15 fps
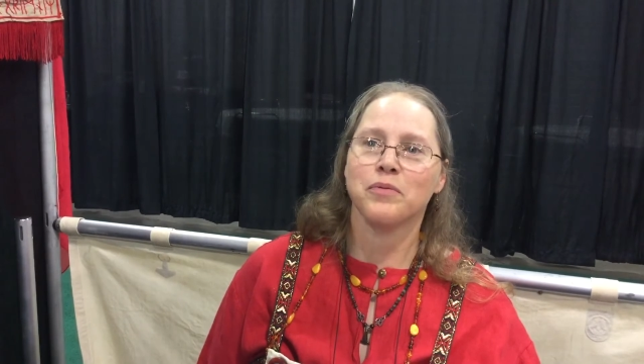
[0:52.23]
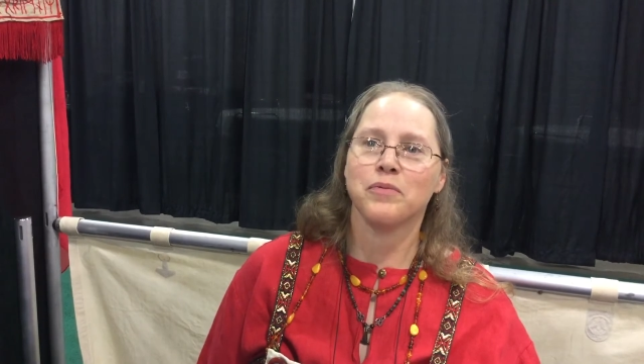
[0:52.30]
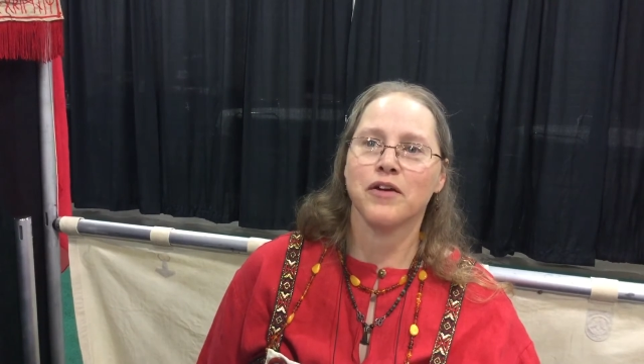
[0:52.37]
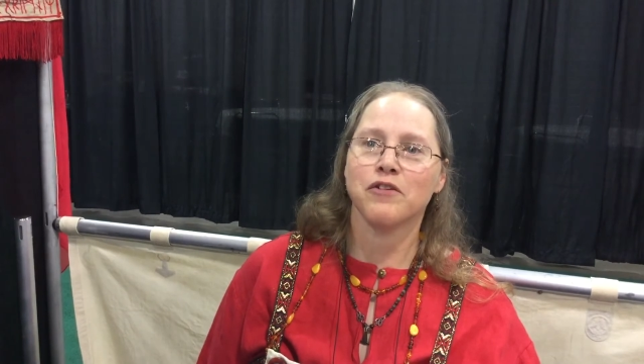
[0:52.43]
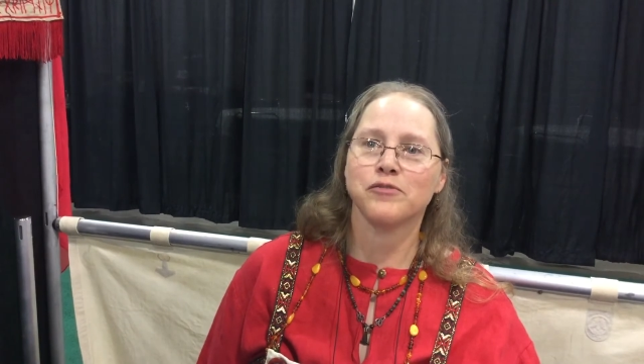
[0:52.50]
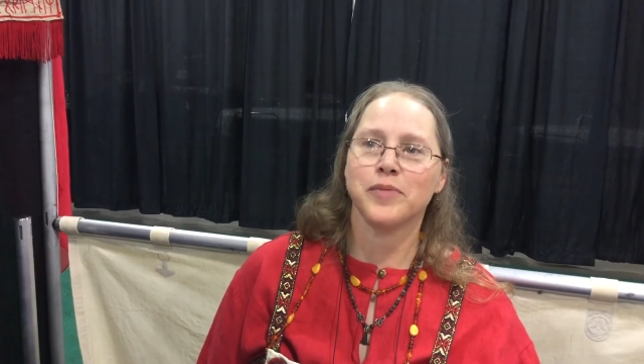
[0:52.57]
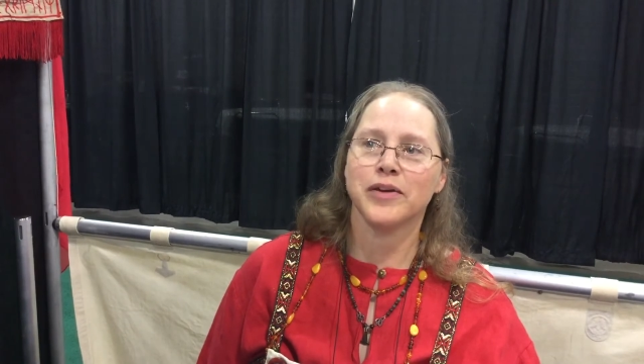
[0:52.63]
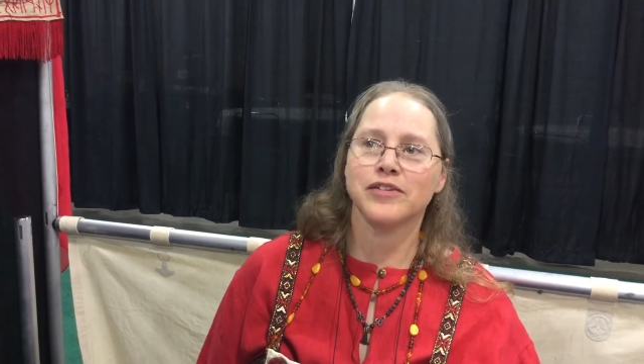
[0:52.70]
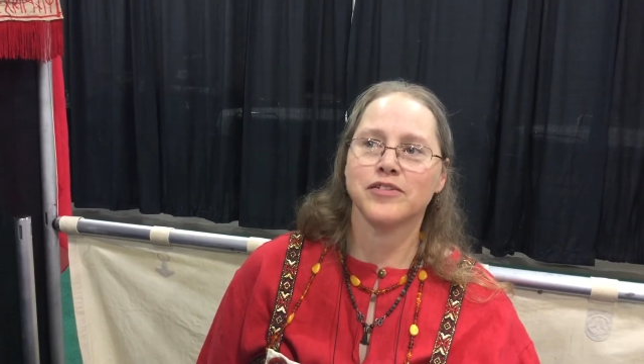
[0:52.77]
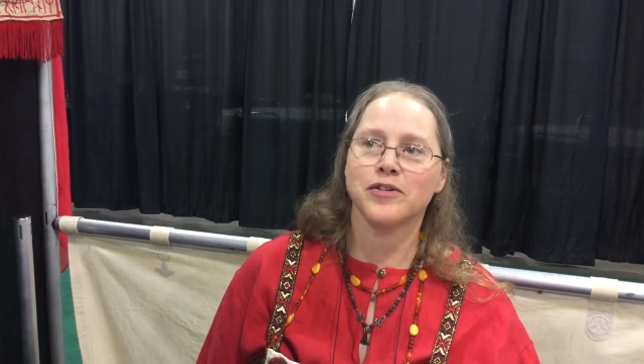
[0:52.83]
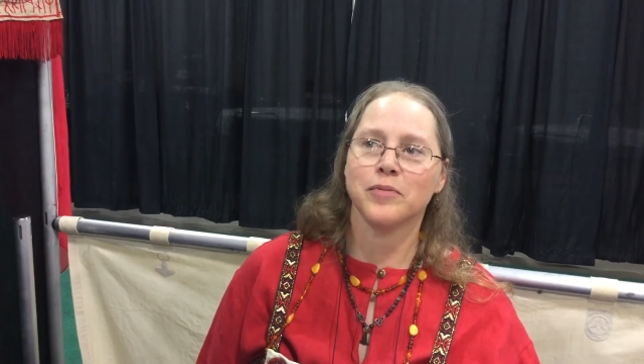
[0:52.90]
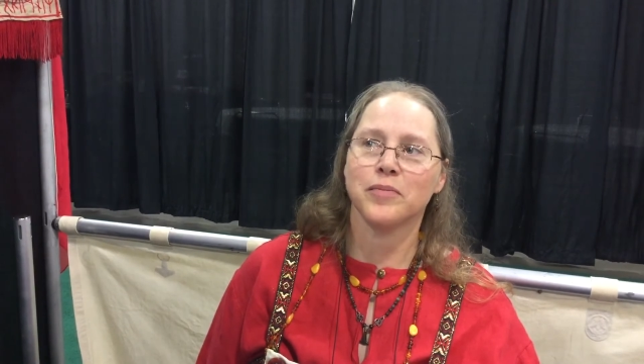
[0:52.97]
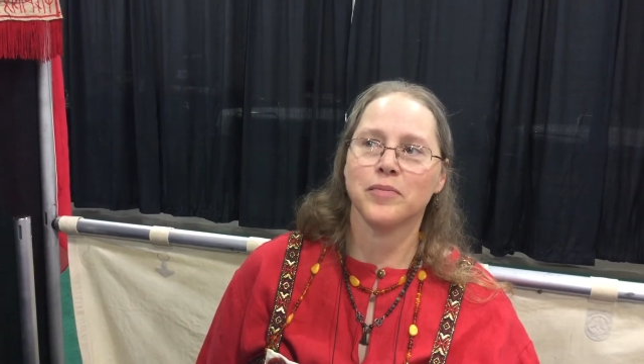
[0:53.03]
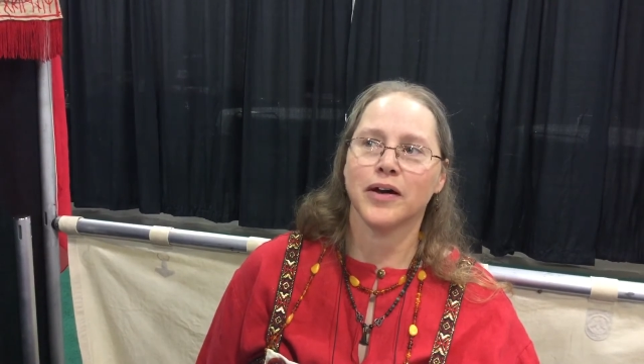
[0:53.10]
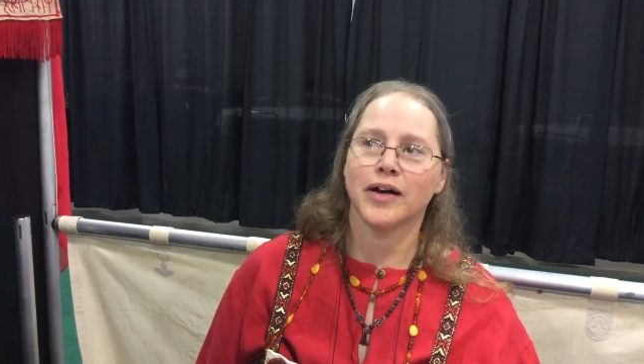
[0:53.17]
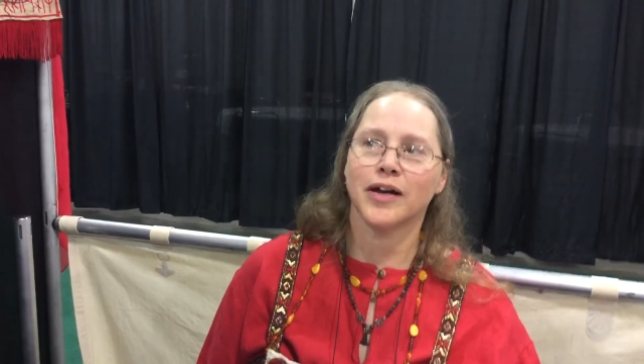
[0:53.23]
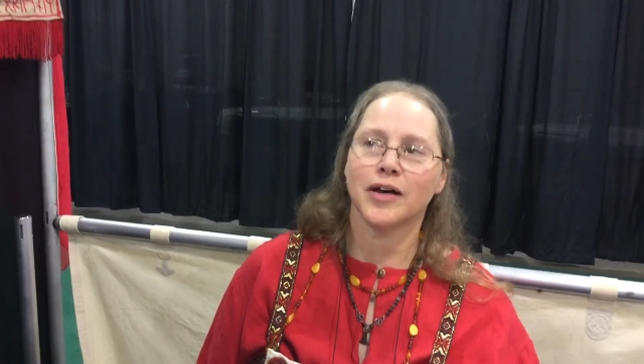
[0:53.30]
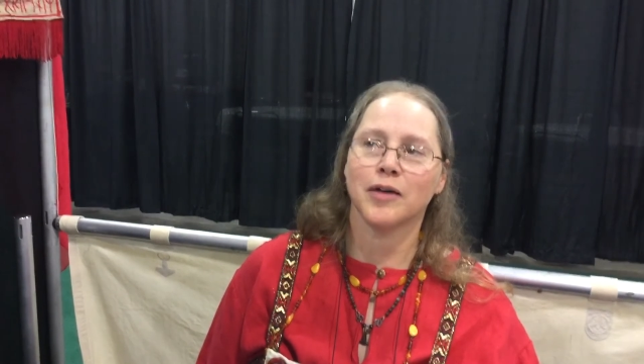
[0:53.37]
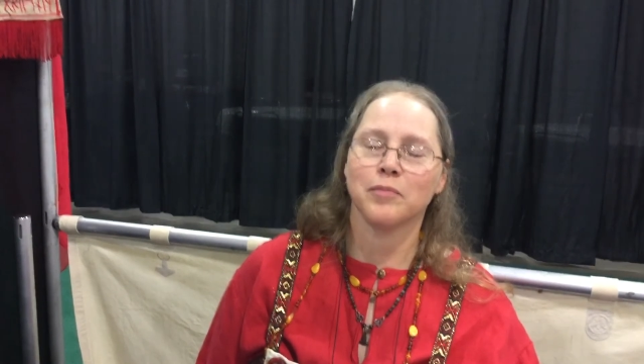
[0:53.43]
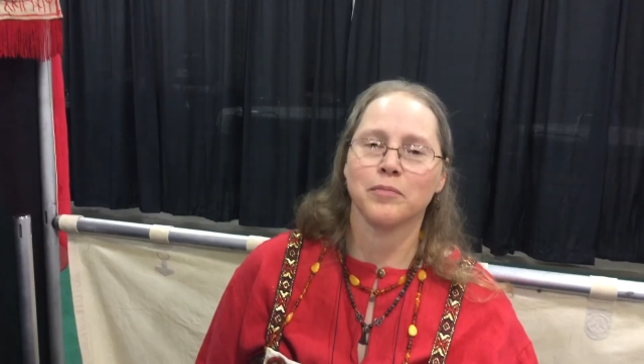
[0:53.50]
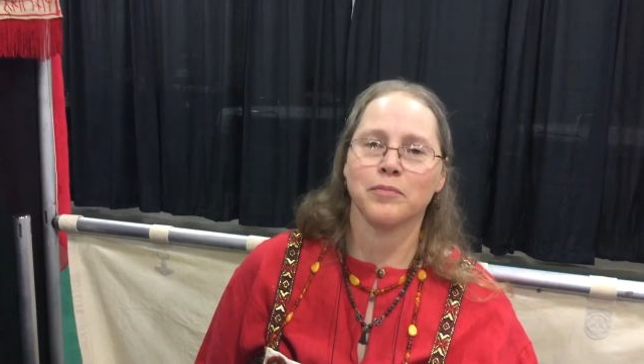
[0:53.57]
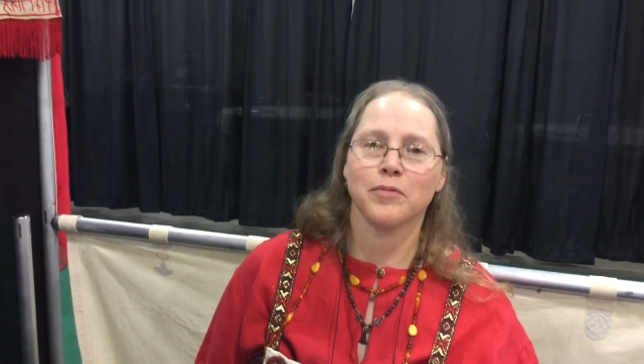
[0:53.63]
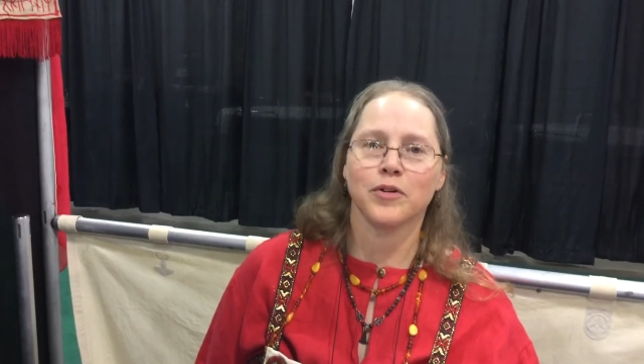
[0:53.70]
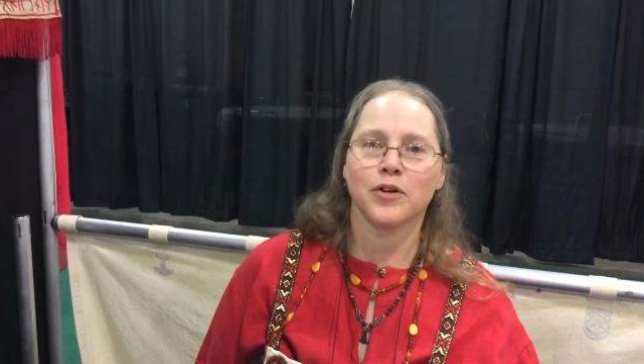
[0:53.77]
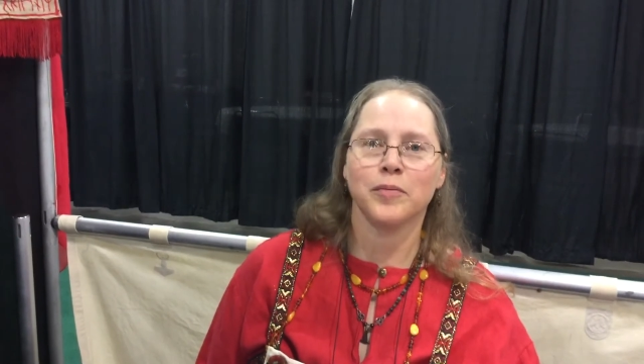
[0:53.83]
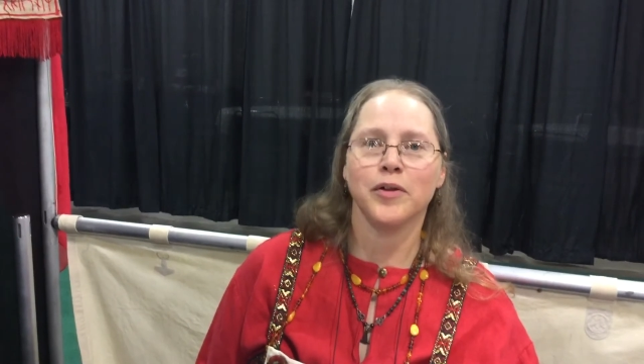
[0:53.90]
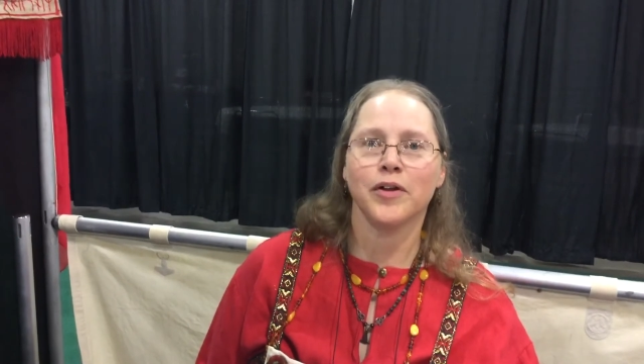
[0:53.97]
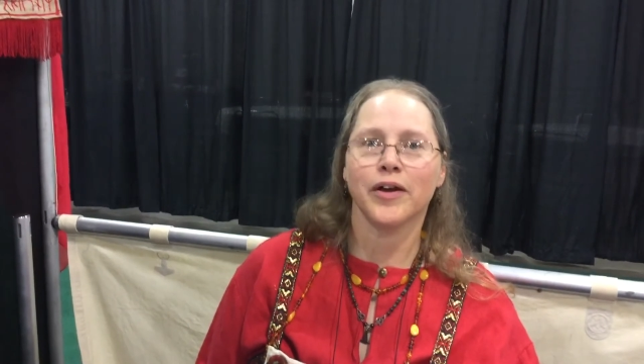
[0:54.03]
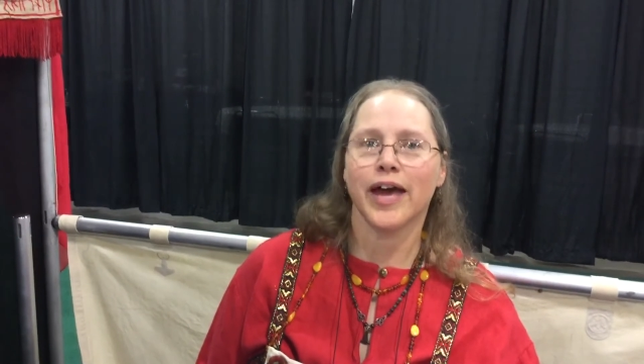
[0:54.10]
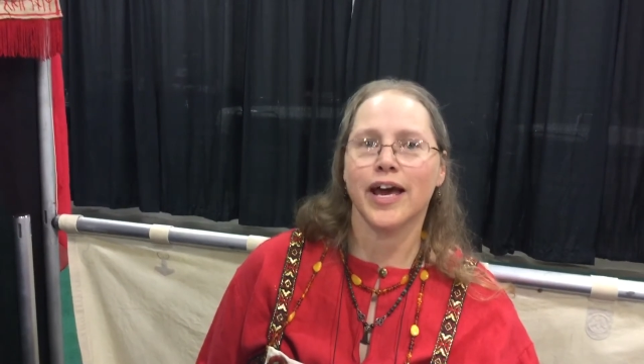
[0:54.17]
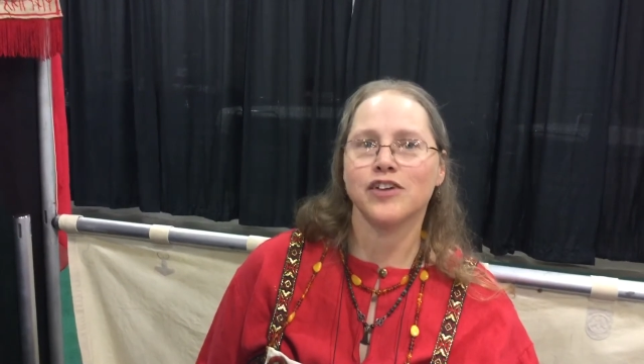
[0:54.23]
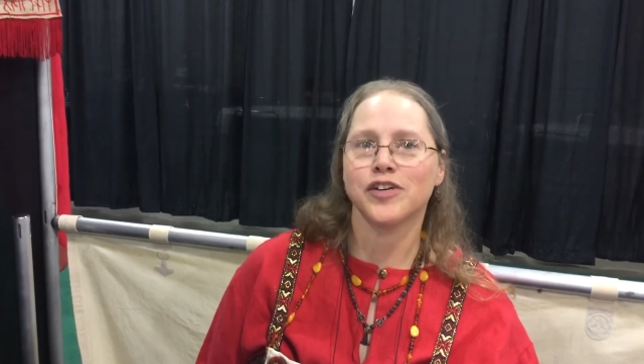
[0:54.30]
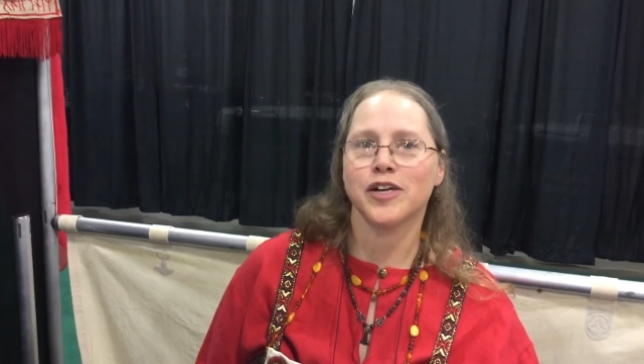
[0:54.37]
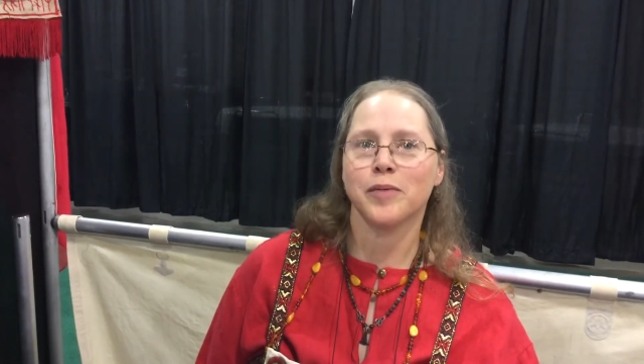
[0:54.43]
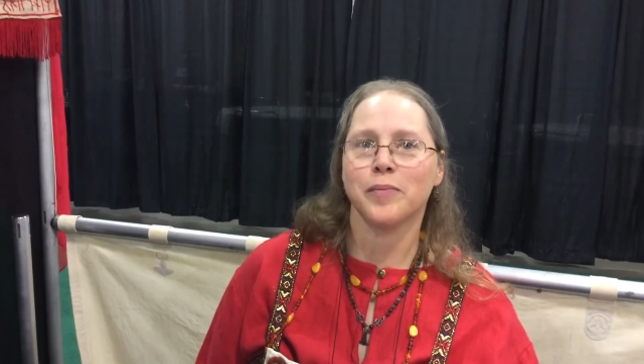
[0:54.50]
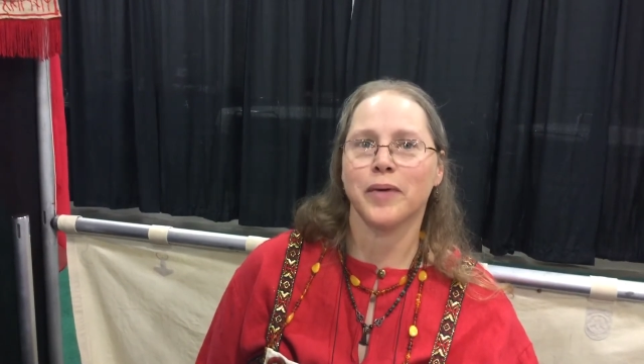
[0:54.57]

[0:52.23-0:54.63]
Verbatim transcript: there's been some communication